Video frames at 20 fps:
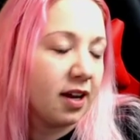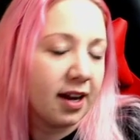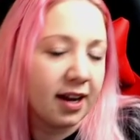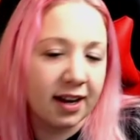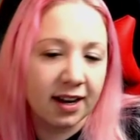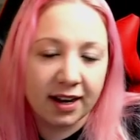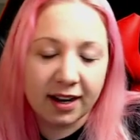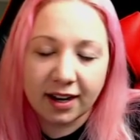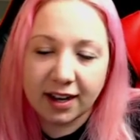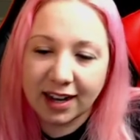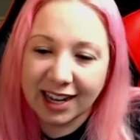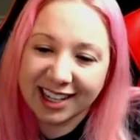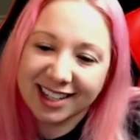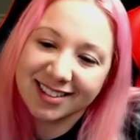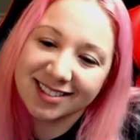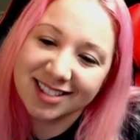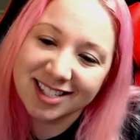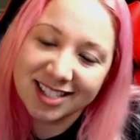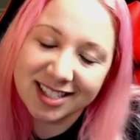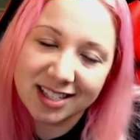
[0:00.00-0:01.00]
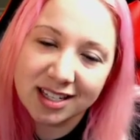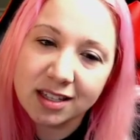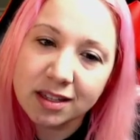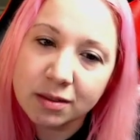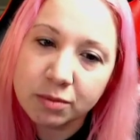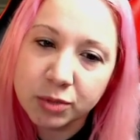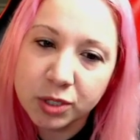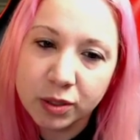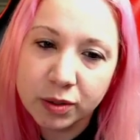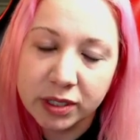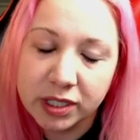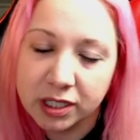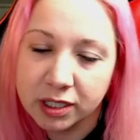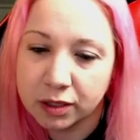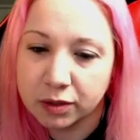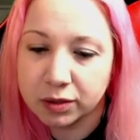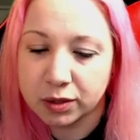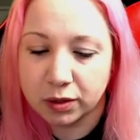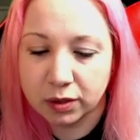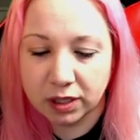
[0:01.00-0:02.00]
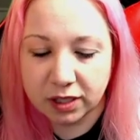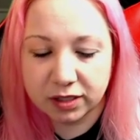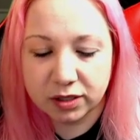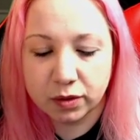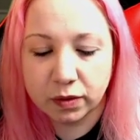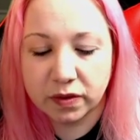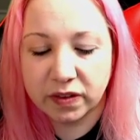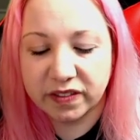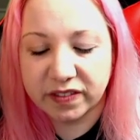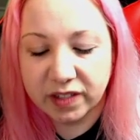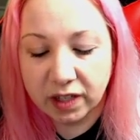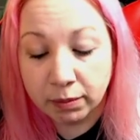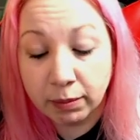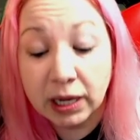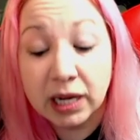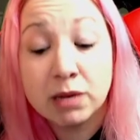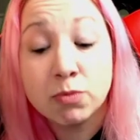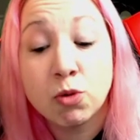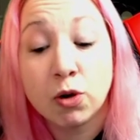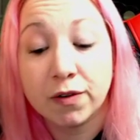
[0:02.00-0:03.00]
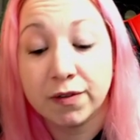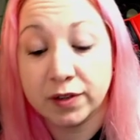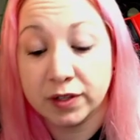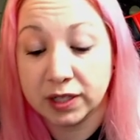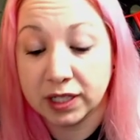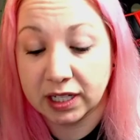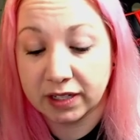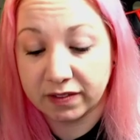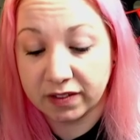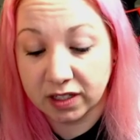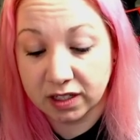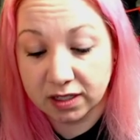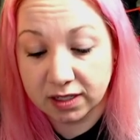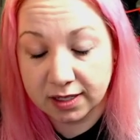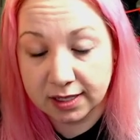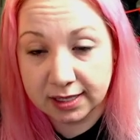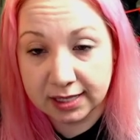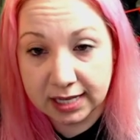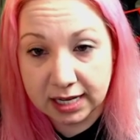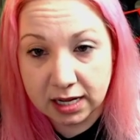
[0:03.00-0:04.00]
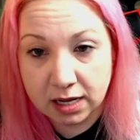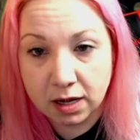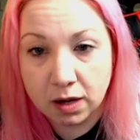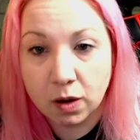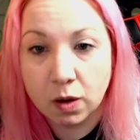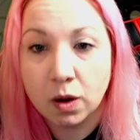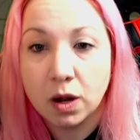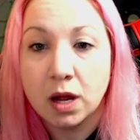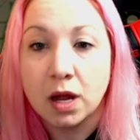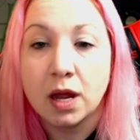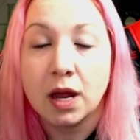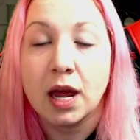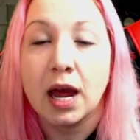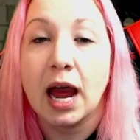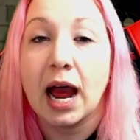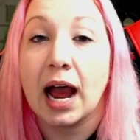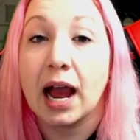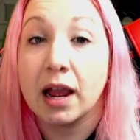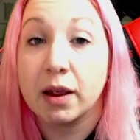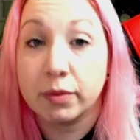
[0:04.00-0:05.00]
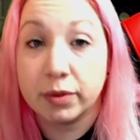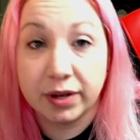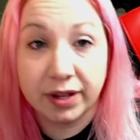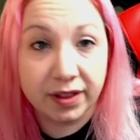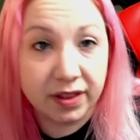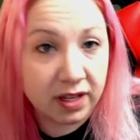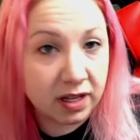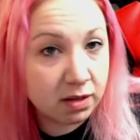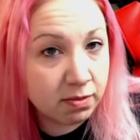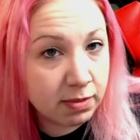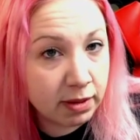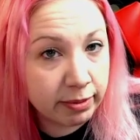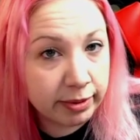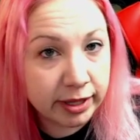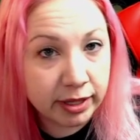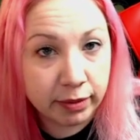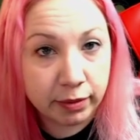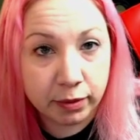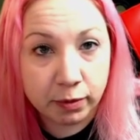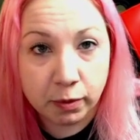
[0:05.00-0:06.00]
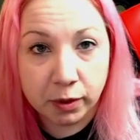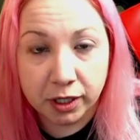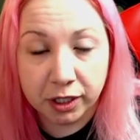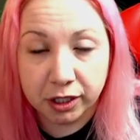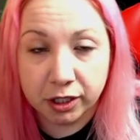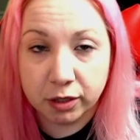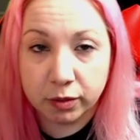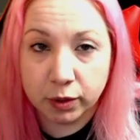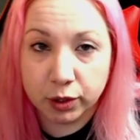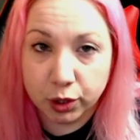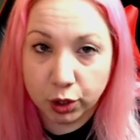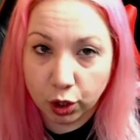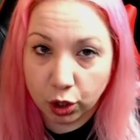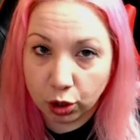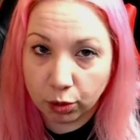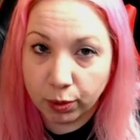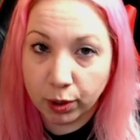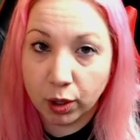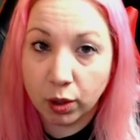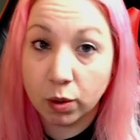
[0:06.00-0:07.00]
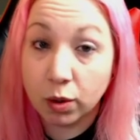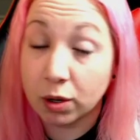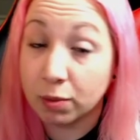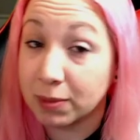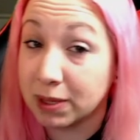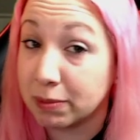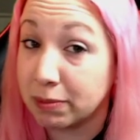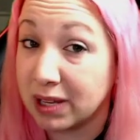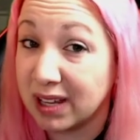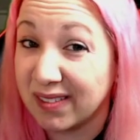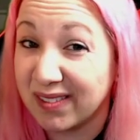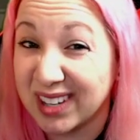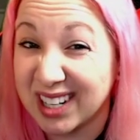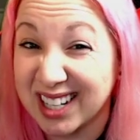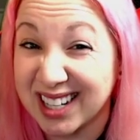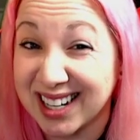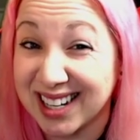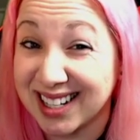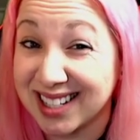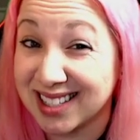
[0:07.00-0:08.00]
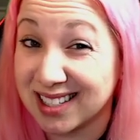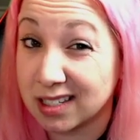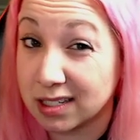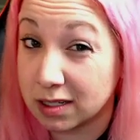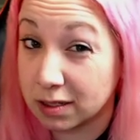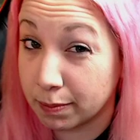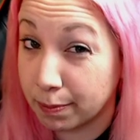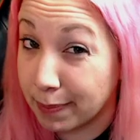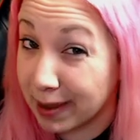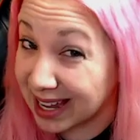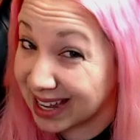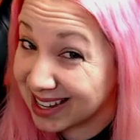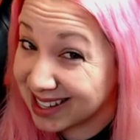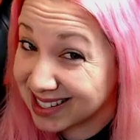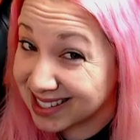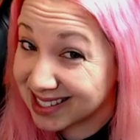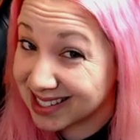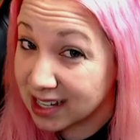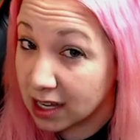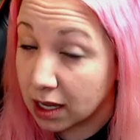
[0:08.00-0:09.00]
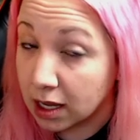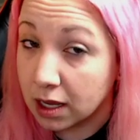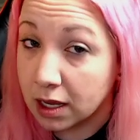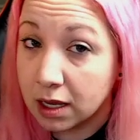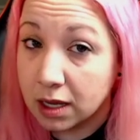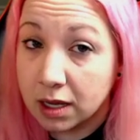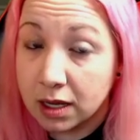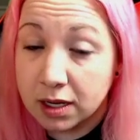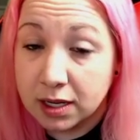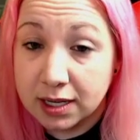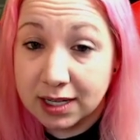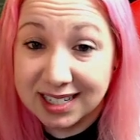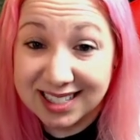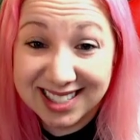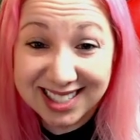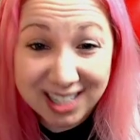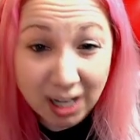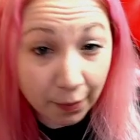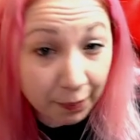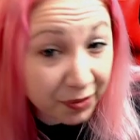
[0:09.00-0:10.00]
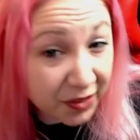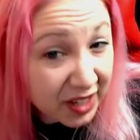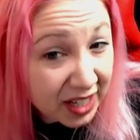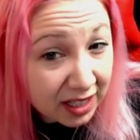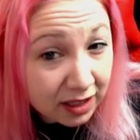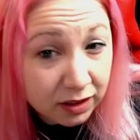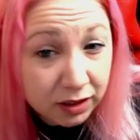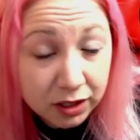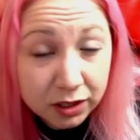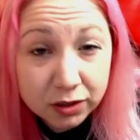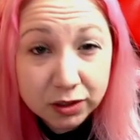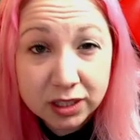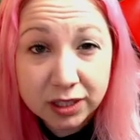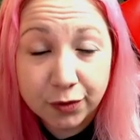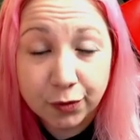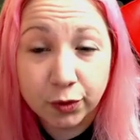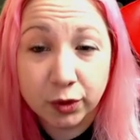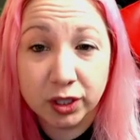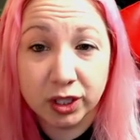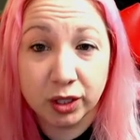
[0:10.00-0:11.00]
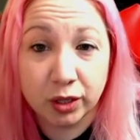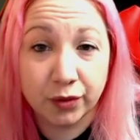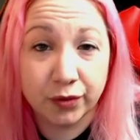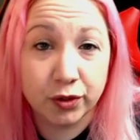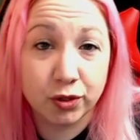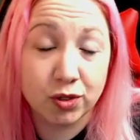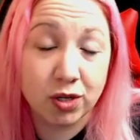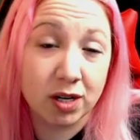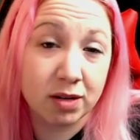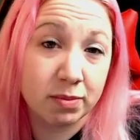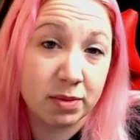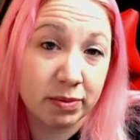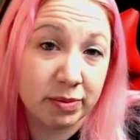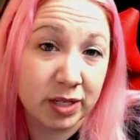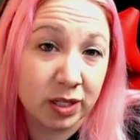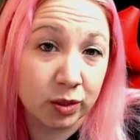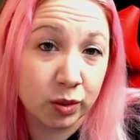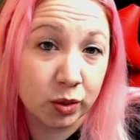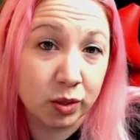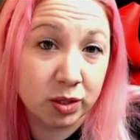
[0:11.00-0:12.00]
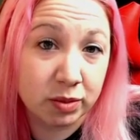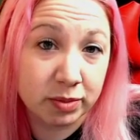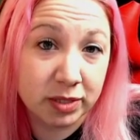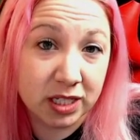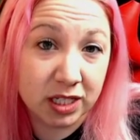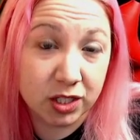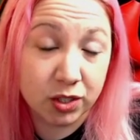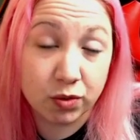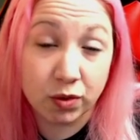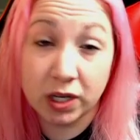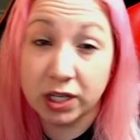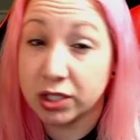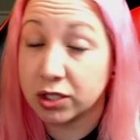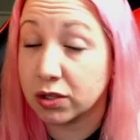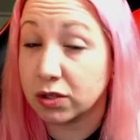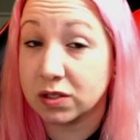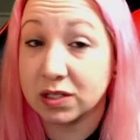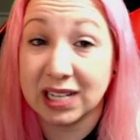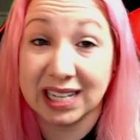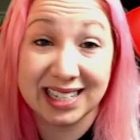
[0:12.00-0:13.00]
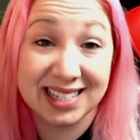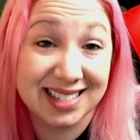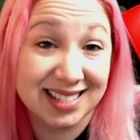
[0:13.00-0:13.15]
I could see them doing, you know, so they've done Mighty Morphin, they've done Zeo. I would think maybe they would want to do a Turbo or maybe even an In Space. Something a little different, you know, if they're trying to maybe include some Six Rangers, like